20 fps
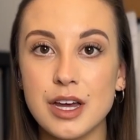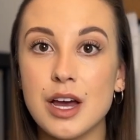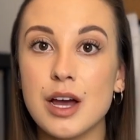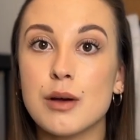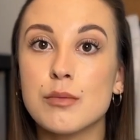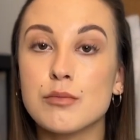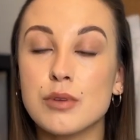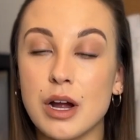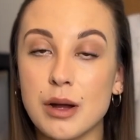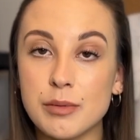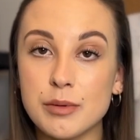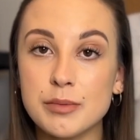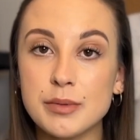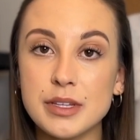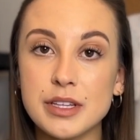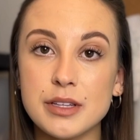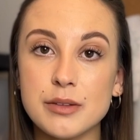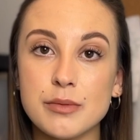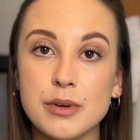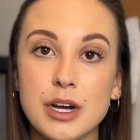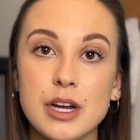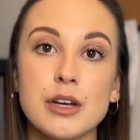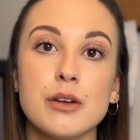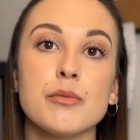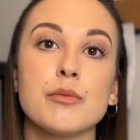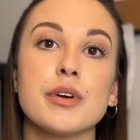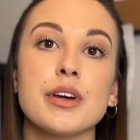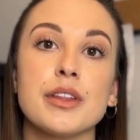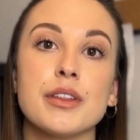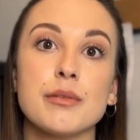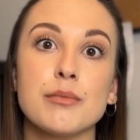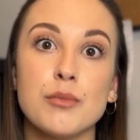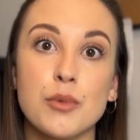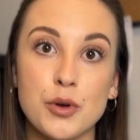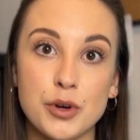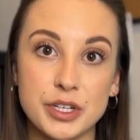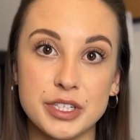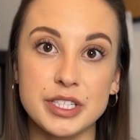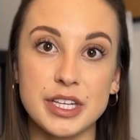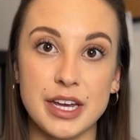Probably the one with
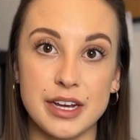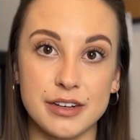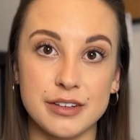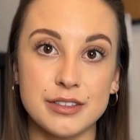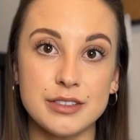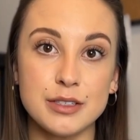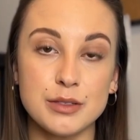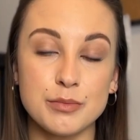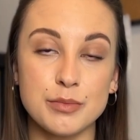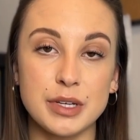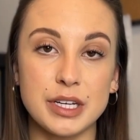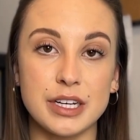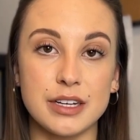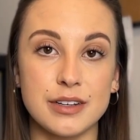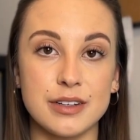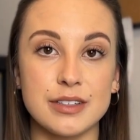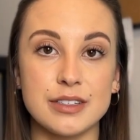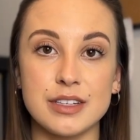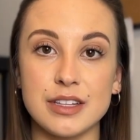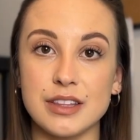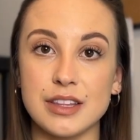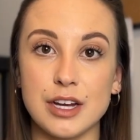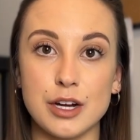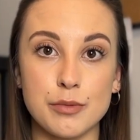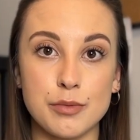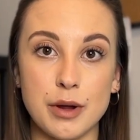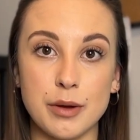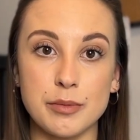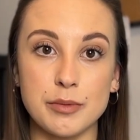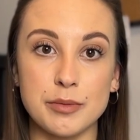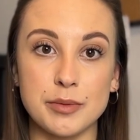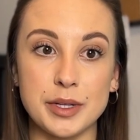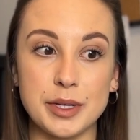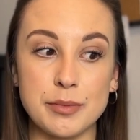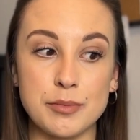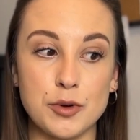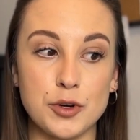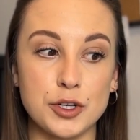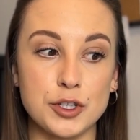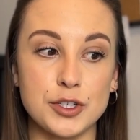more sales because they're probably
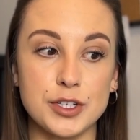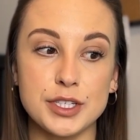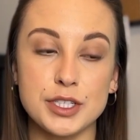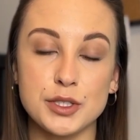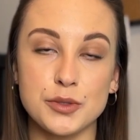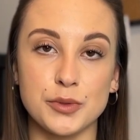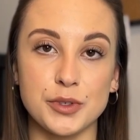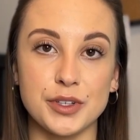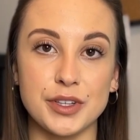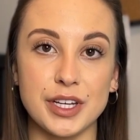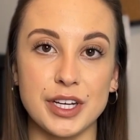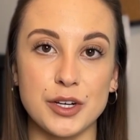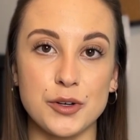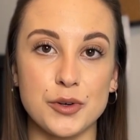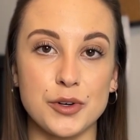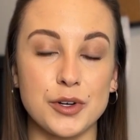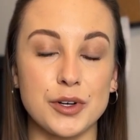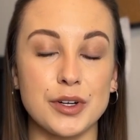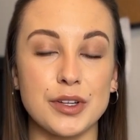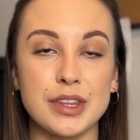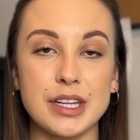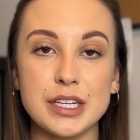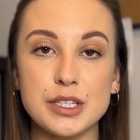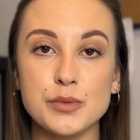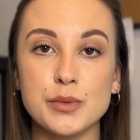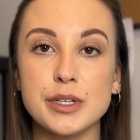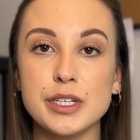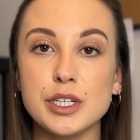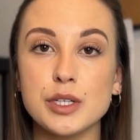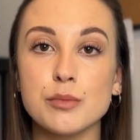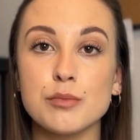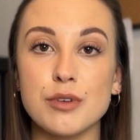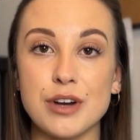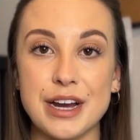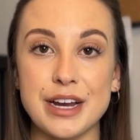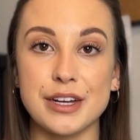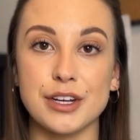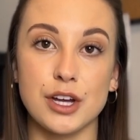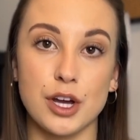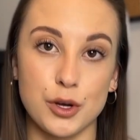more trustworthy, or that's where your
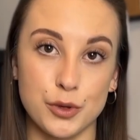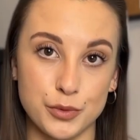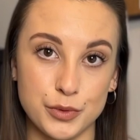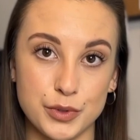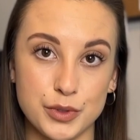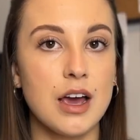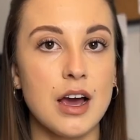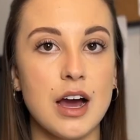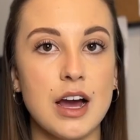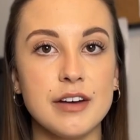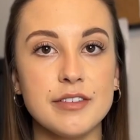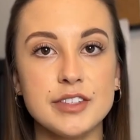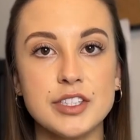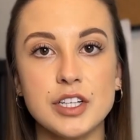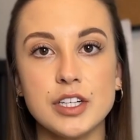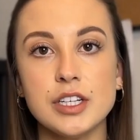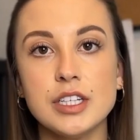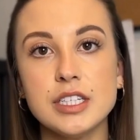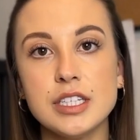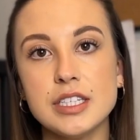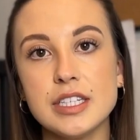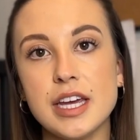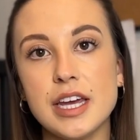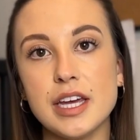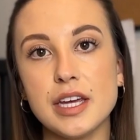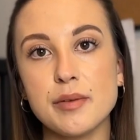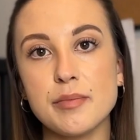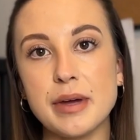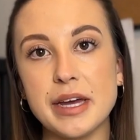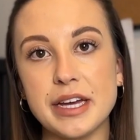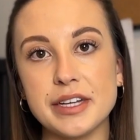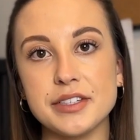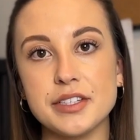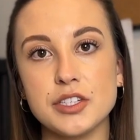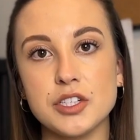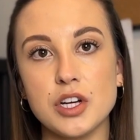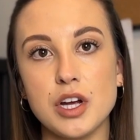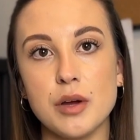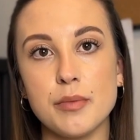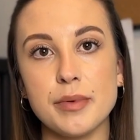brain goes. I've started to take my Etsy shop